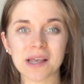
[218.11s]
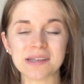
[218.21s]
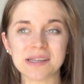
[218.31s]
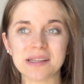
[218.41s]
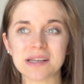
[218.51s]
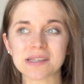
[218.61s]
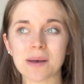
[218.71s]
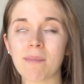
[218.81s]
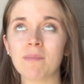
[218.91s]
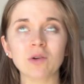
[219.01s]
I see this
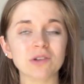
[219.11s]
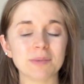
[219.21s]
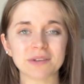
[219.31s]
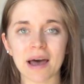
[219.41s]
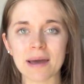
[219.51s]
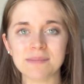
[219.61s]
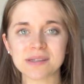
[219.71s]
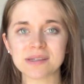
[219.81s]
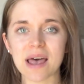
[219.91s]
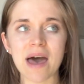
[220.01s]
multiple
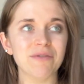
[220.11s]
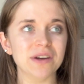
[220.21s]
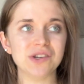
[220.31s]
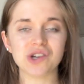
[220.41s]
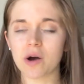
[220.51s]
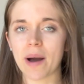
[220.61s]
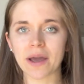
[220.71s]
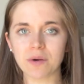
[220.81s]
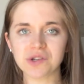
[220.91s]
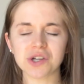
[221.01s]
times every show I
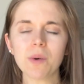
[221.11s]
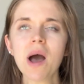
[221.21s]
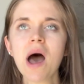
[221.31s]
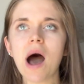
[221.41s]
go to,